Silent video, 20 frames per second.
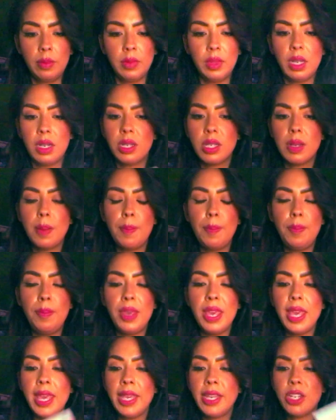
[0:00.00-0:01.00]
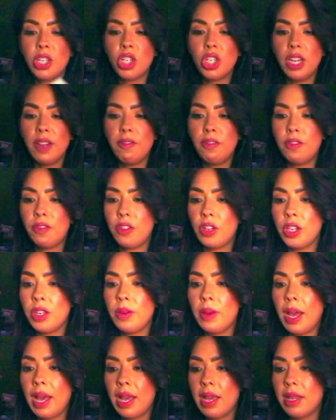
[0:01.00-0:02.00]
There's a big shift for you
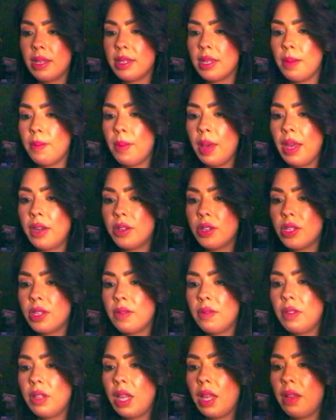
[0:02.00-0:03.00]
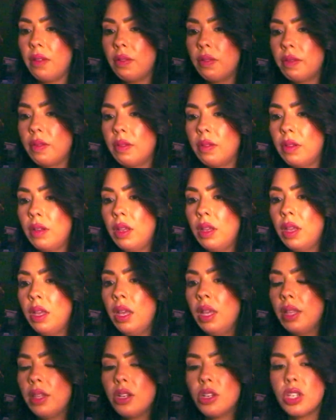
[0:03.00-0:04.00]
guys in matters of love.
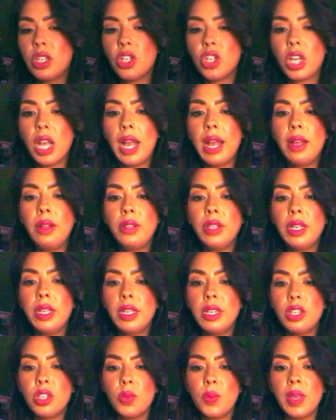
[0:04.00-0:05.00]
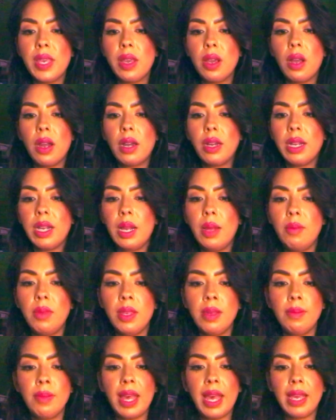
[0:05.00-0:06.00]
There's a childhood sweetheart
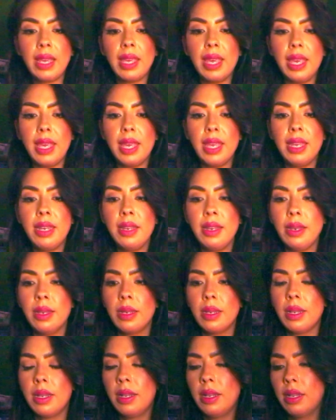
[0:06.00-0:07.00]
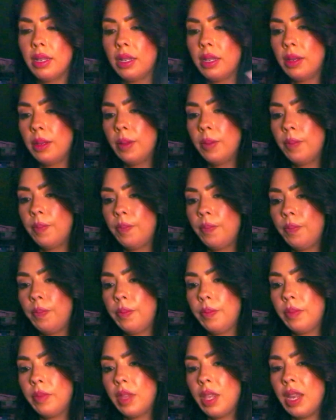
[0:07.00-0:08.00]
coming back in.
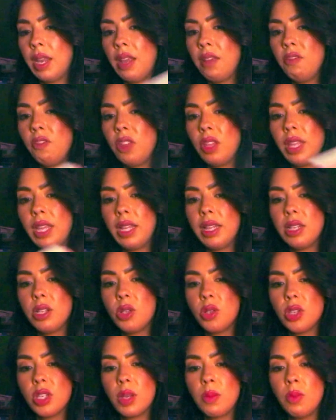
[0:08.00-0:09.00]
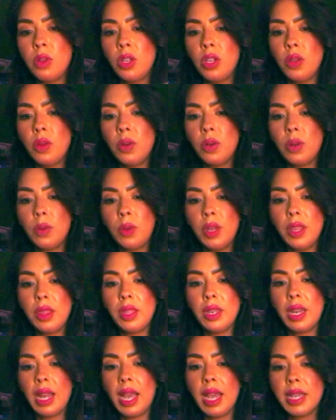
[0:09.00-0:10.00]
And I feel like this was someone you were with
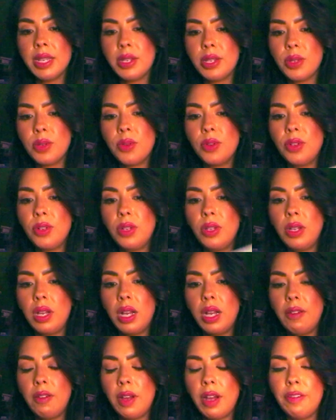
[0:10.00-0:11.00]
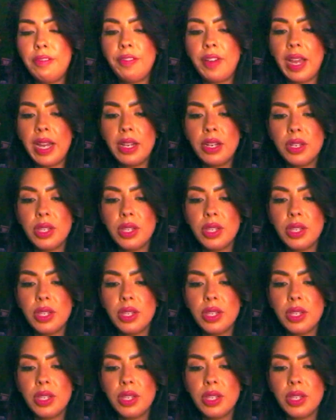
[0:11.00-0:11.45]
in high school, a, a fire